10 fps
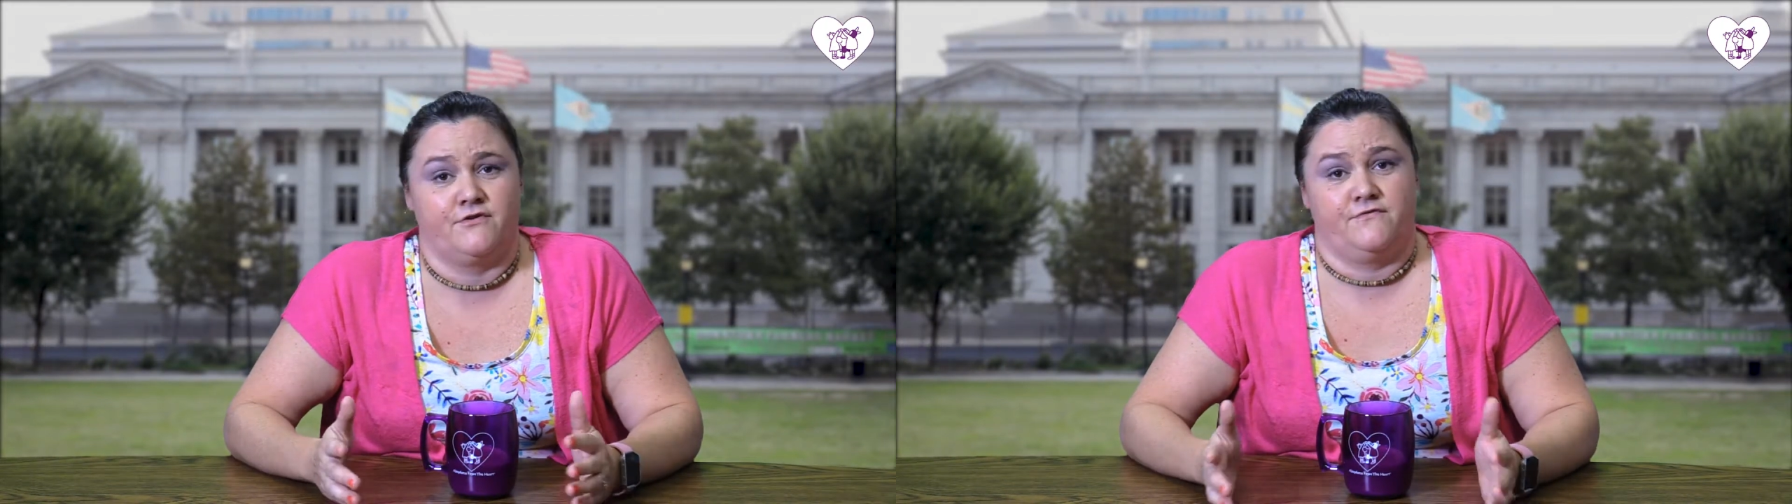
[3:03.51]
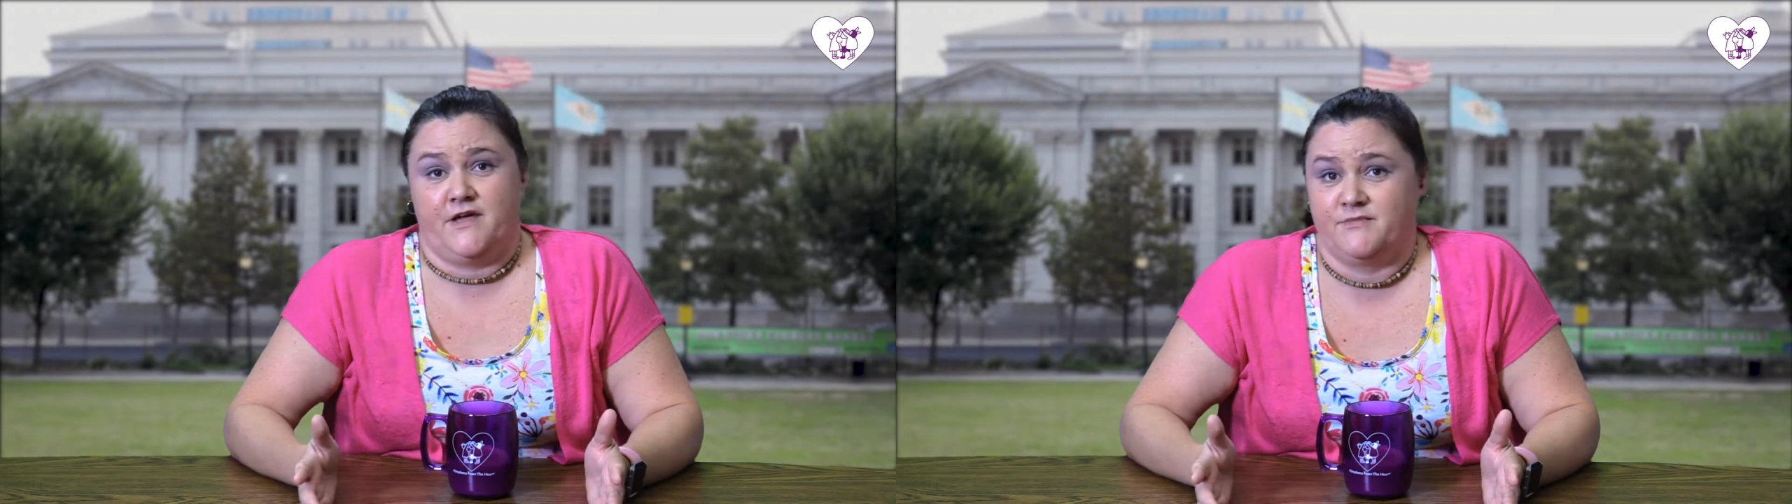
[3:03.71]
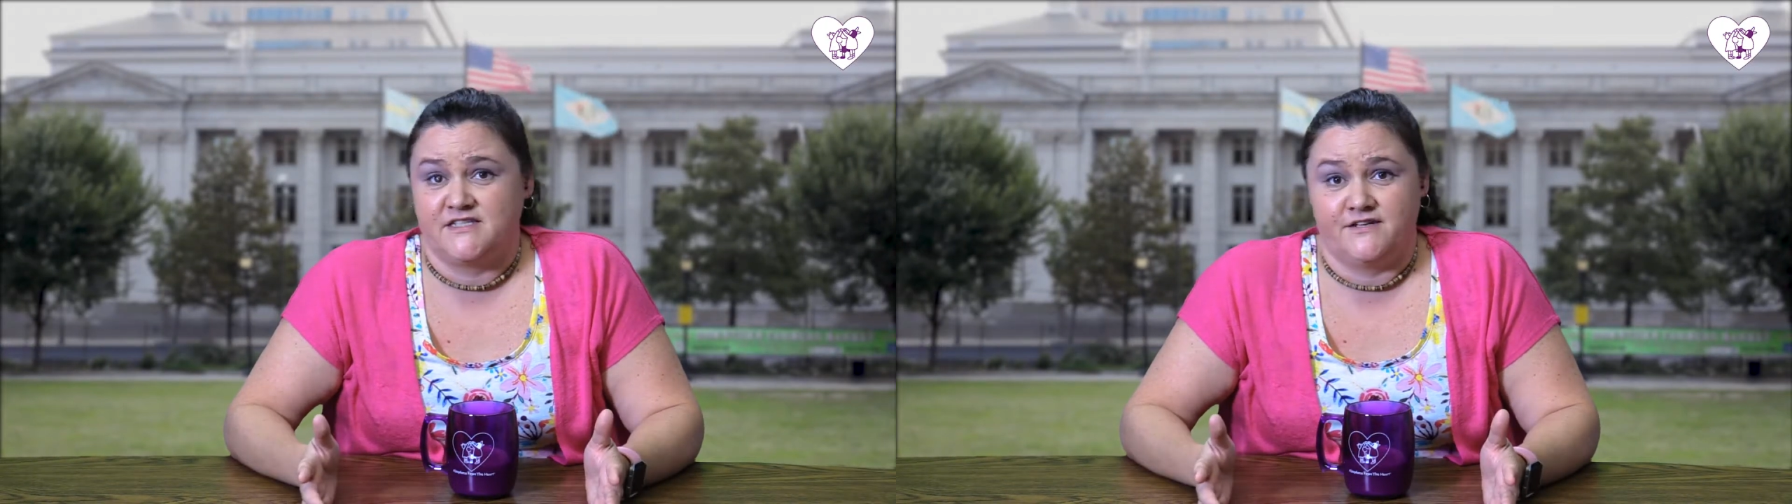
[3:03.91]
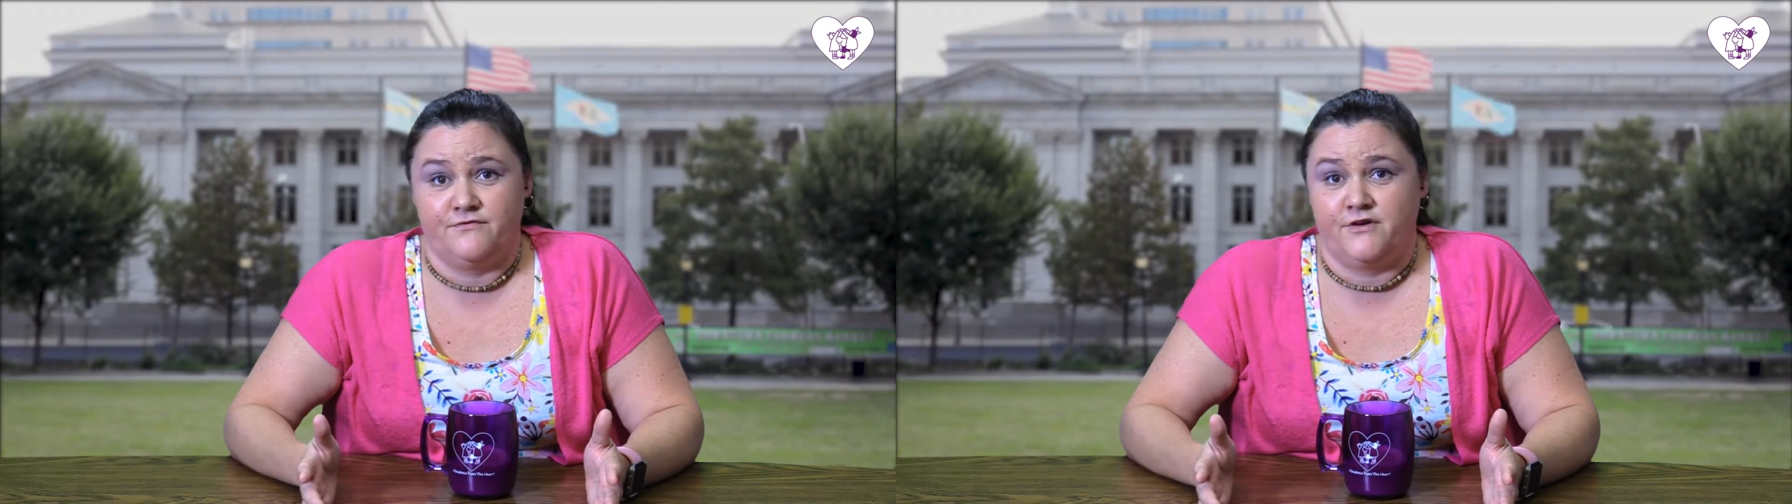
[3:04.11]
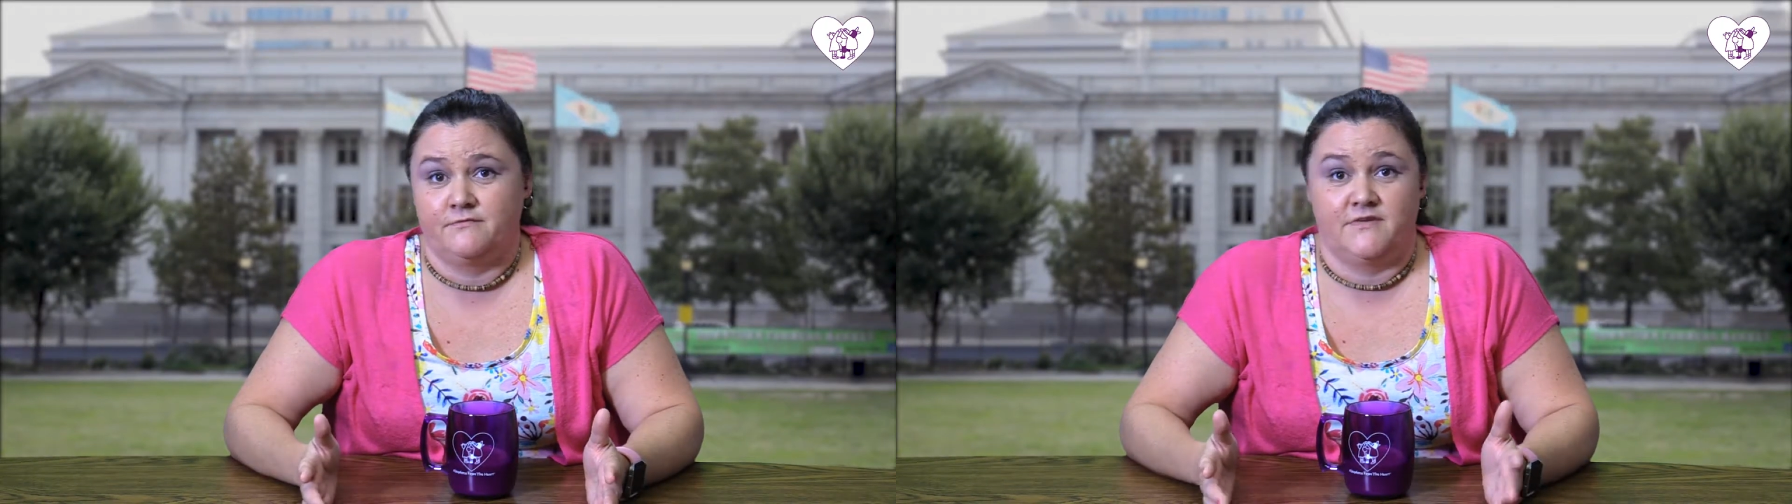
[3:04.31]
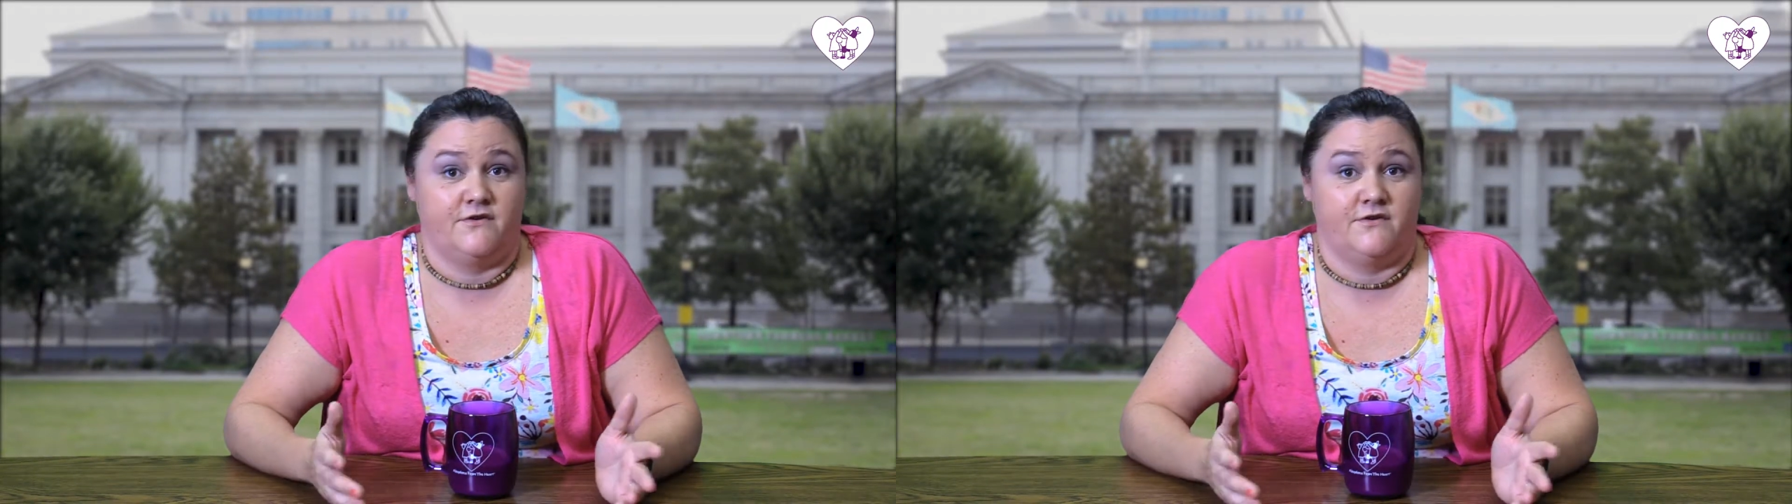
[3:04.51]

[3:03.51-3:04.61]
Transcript: Every family's different.